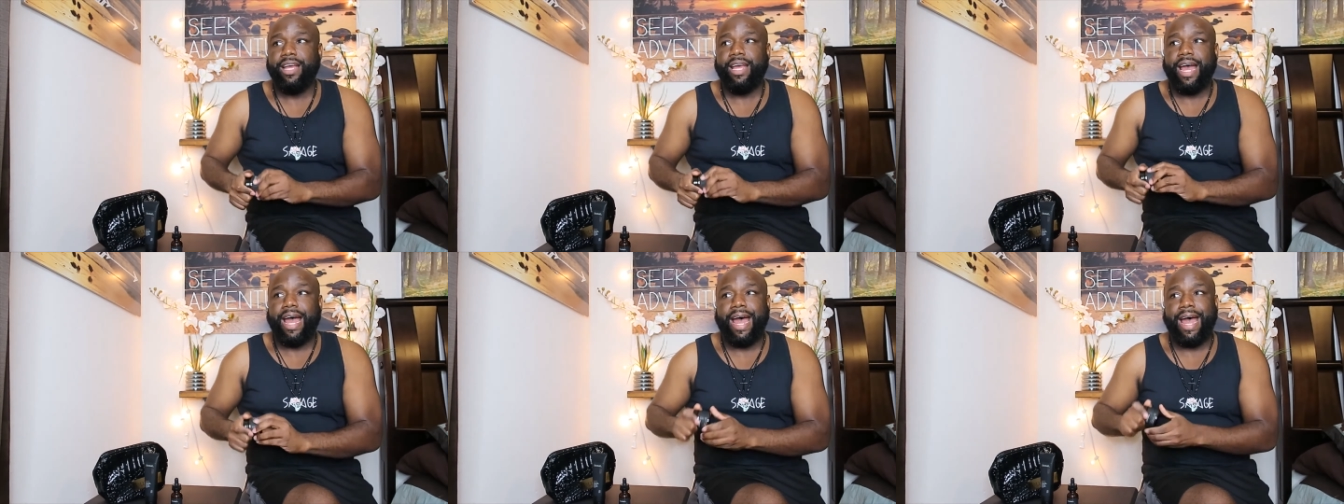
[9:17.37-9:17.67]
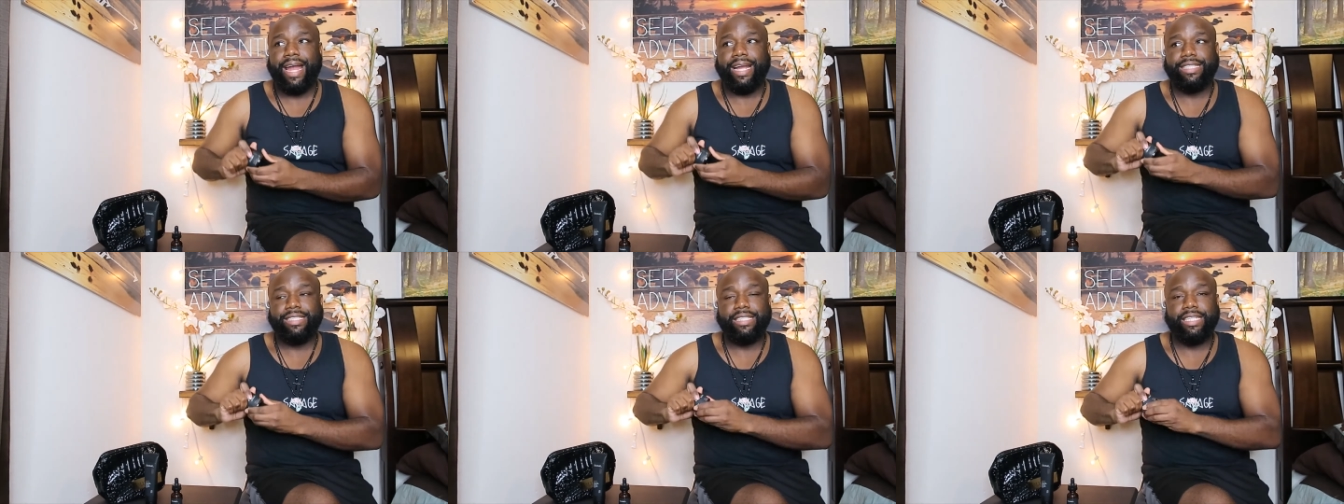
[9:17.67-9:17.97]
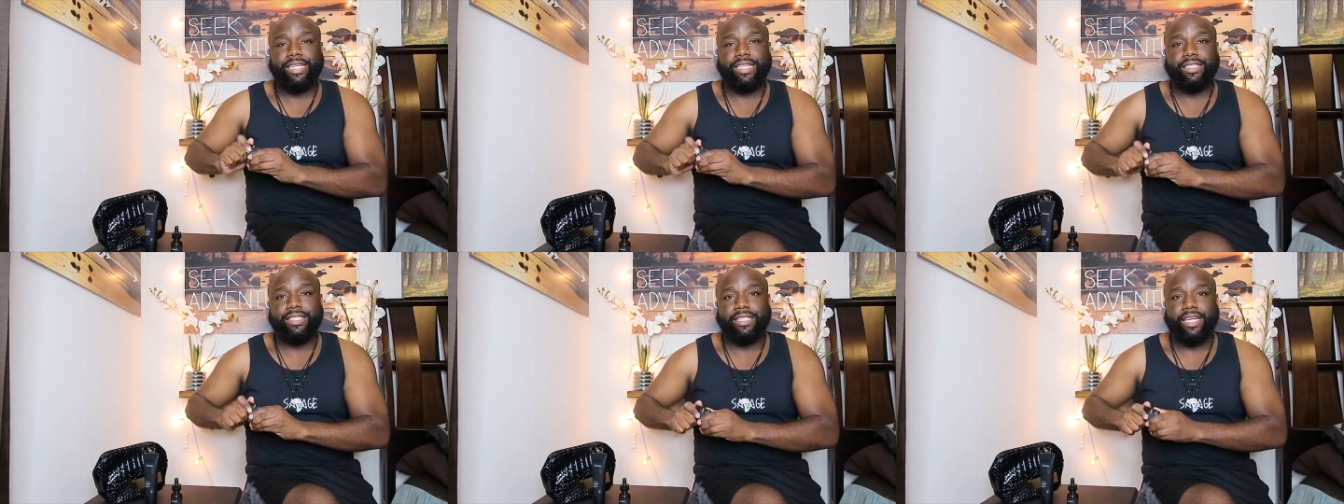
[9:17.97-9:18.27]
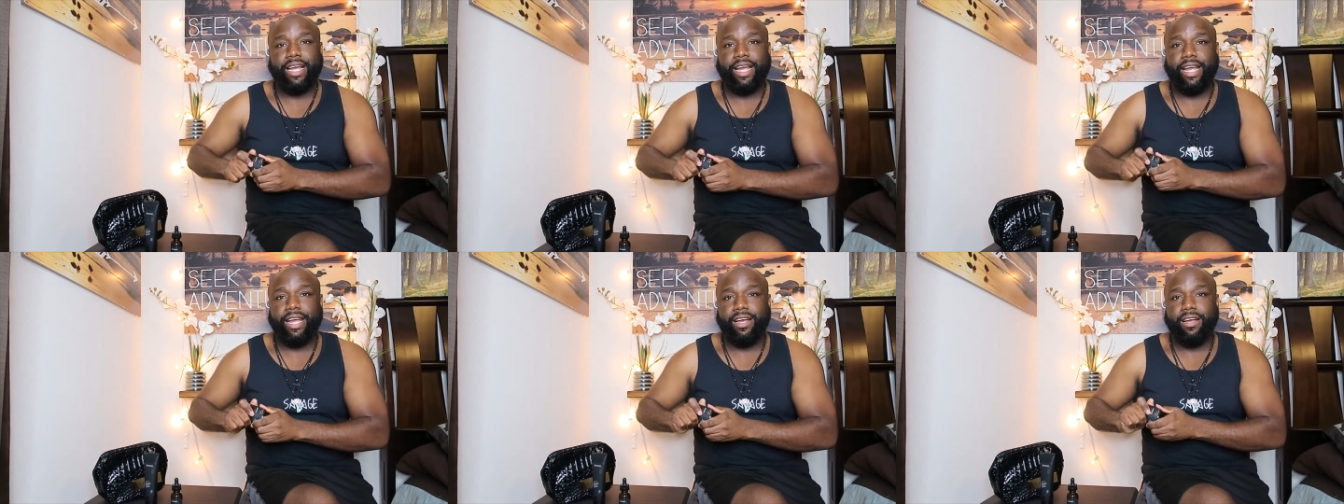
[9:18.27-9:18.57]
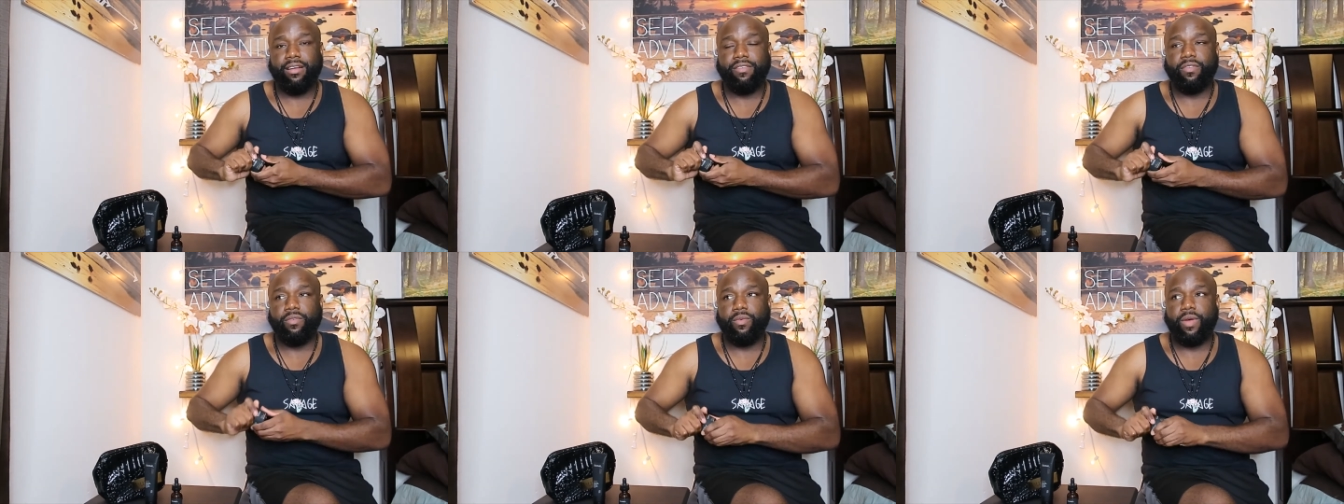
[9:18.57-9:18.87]
I tend to
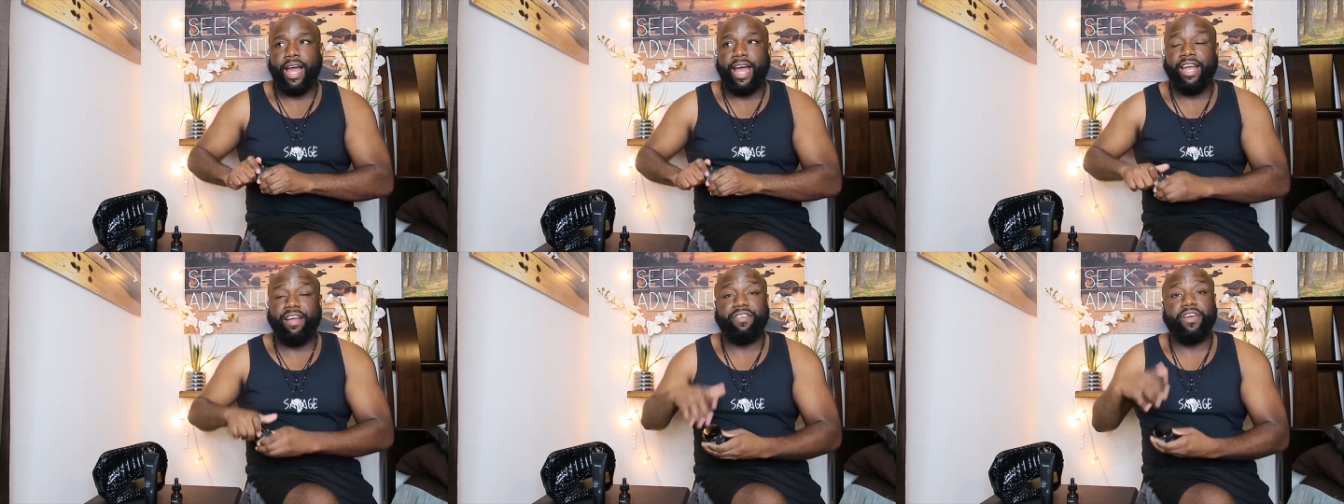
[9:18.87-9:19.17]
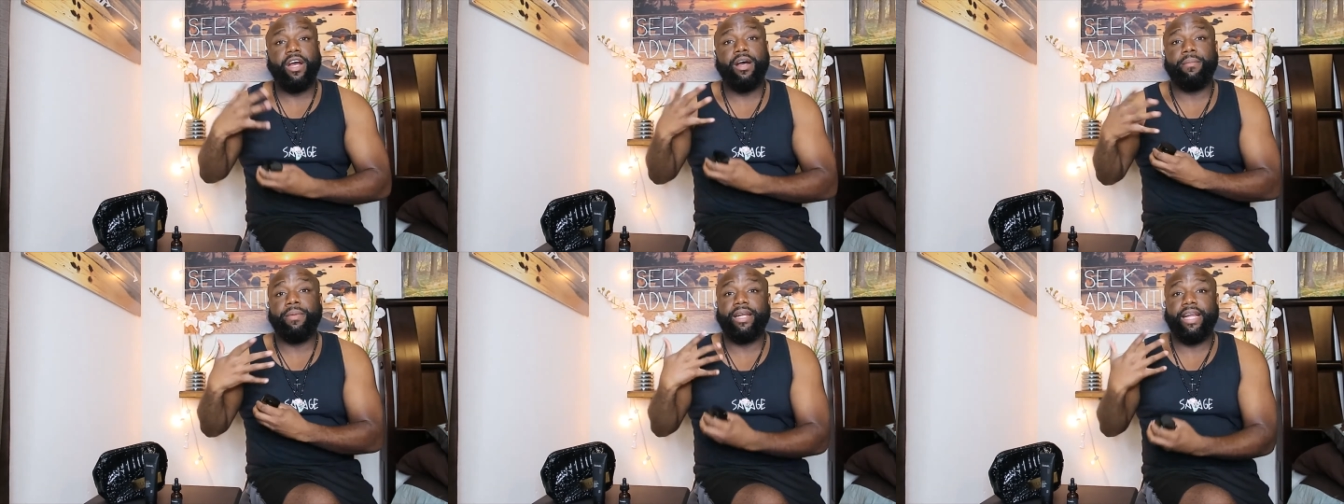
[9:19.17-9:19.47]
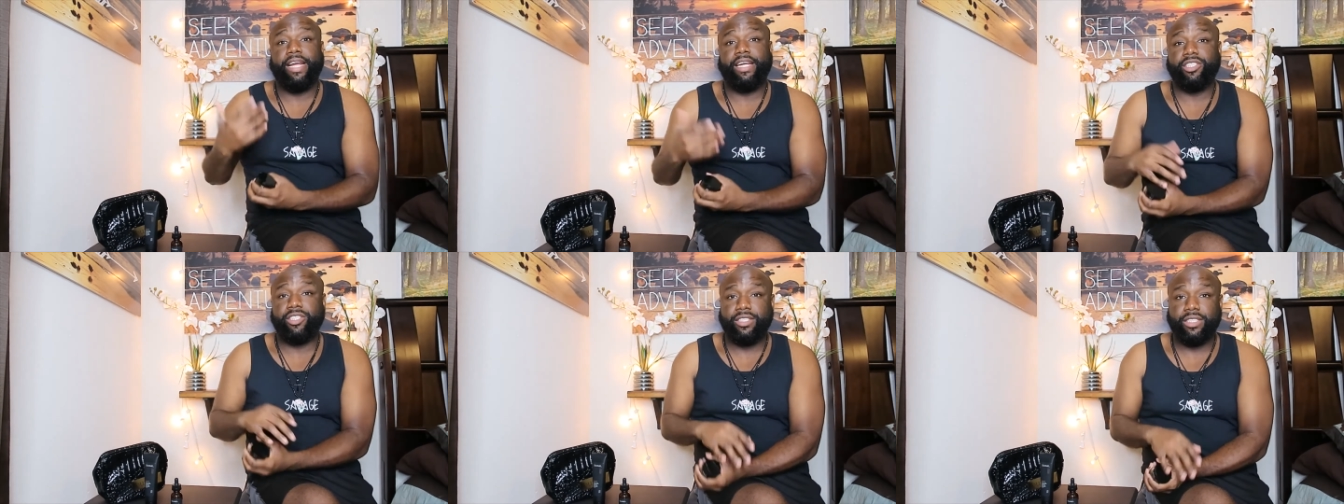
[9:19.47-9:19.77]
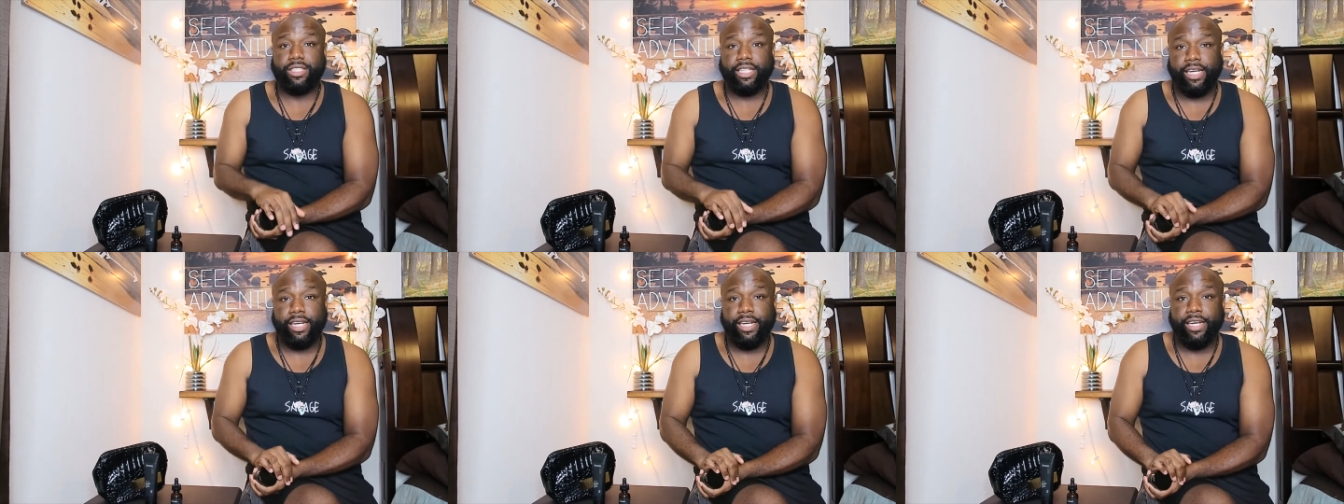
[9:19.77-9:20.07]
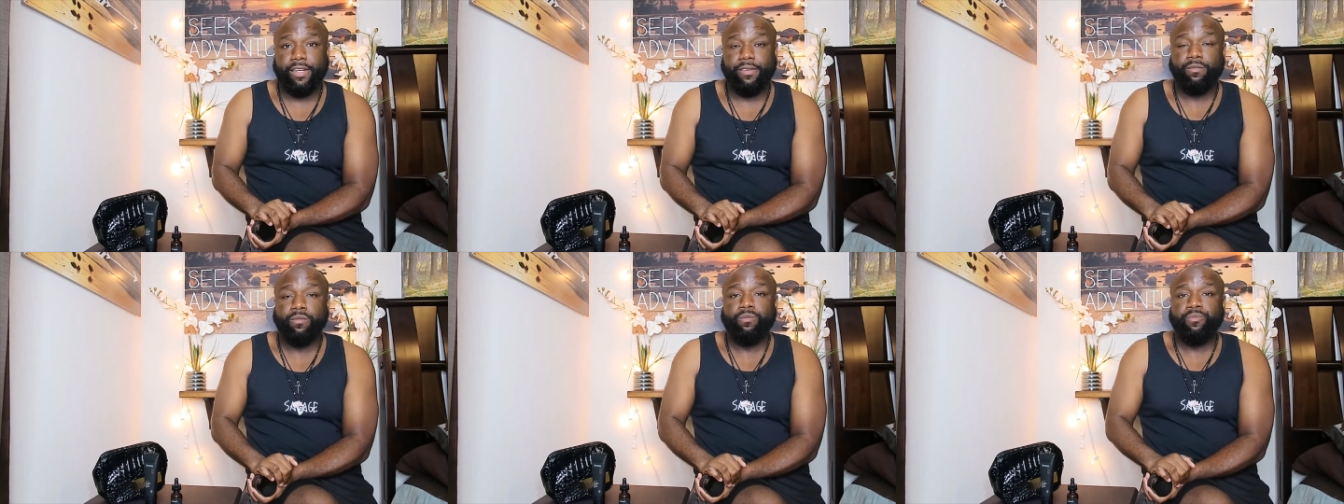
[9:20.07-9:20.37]
have, I have combination
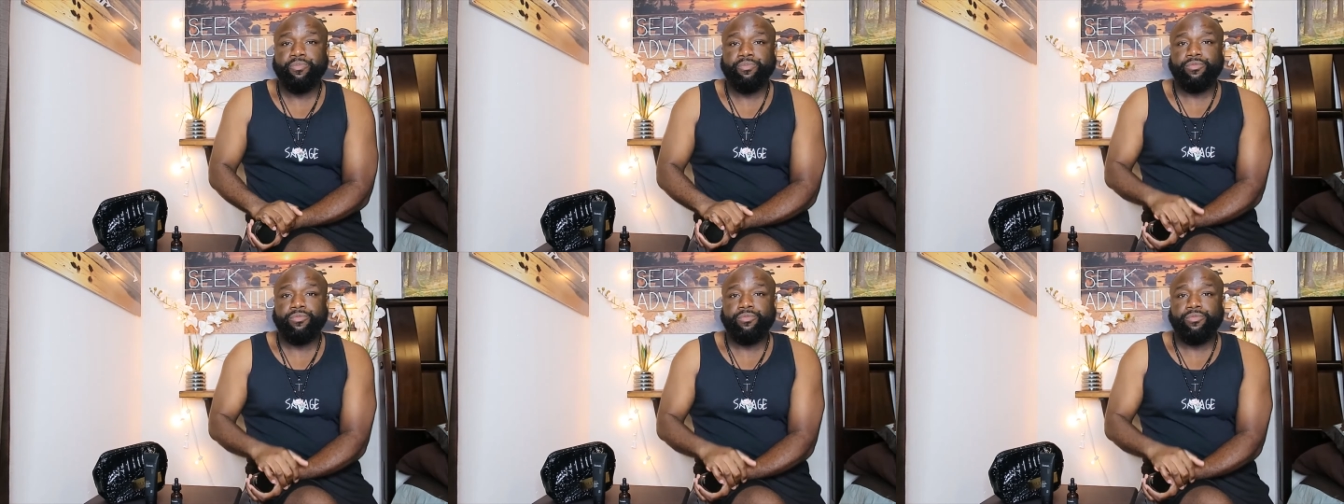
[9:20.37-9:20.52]
skin.